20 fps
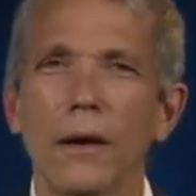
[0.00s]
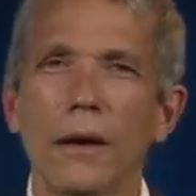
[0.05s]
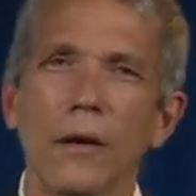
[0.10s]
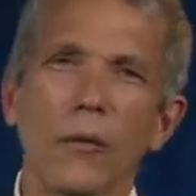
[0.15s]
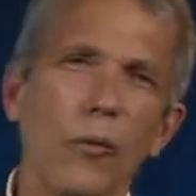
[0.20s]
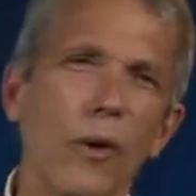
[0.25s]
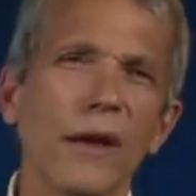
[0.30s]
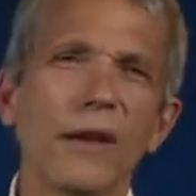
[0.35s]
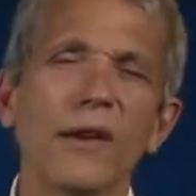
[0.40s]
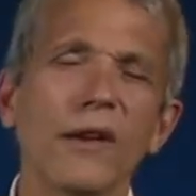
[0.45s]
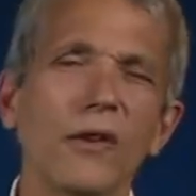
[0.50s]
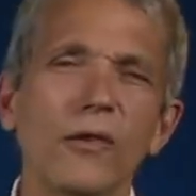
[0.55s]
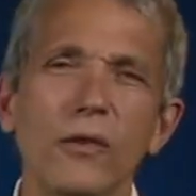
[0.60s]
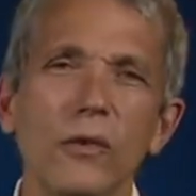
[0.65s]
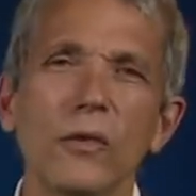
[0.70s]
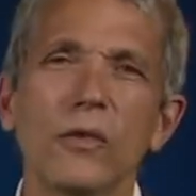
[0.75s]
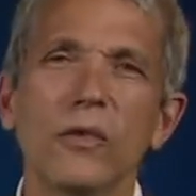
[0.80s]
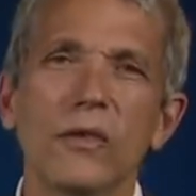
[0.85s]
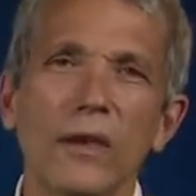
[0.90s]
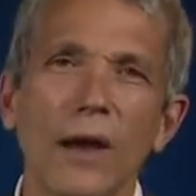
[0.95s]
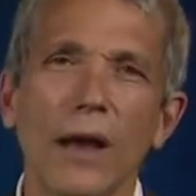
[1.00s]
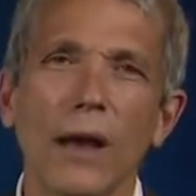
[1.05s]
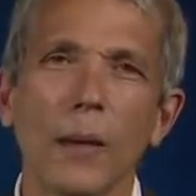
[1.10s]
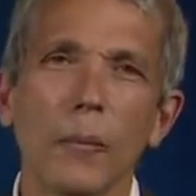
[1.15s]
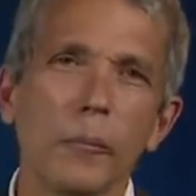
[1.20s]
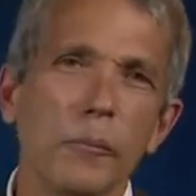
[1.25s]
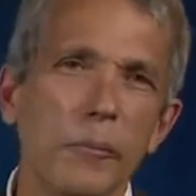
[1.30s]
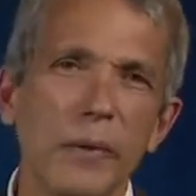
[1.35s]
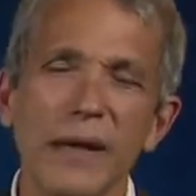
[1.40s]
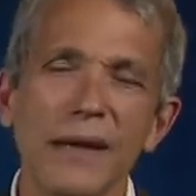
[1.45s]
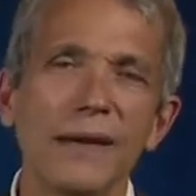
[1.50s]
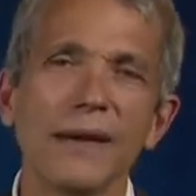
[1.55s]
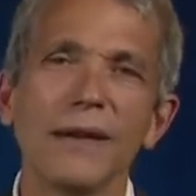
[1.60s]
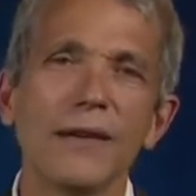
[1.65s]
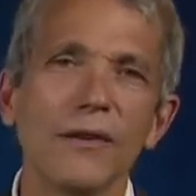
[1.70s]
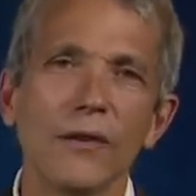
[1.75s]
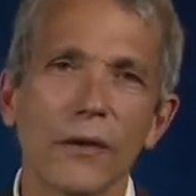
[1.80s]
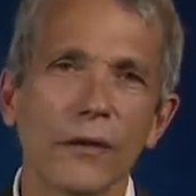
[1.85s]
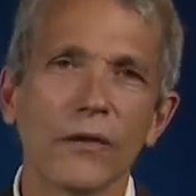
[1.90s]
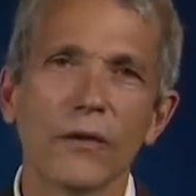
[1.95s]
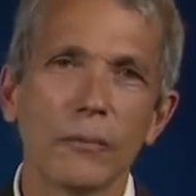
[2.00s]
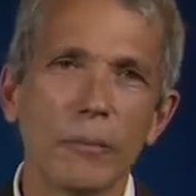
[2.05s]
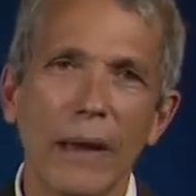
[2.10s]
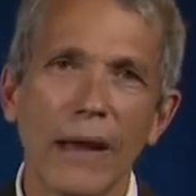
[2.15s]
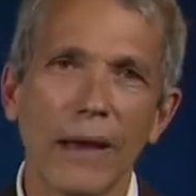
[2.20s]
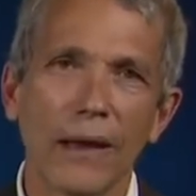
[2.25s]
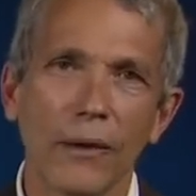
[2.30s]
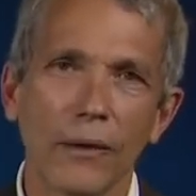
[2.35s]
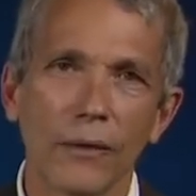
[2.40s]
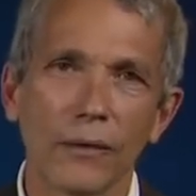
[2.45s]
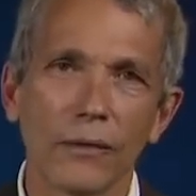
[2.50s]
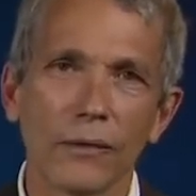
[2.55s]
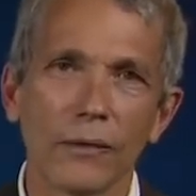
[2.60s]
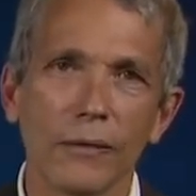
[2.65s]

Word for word: when did you stop beating your spouse?